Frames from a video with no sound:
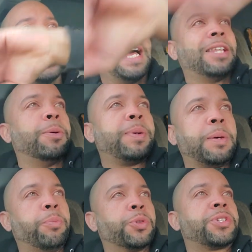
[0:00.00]
I had the
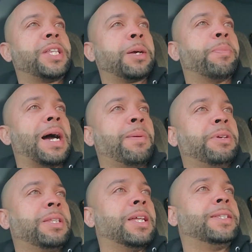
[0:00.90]
people stick by
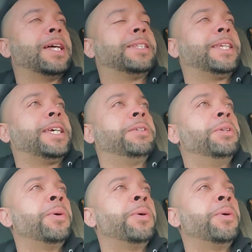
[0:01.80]
me that did.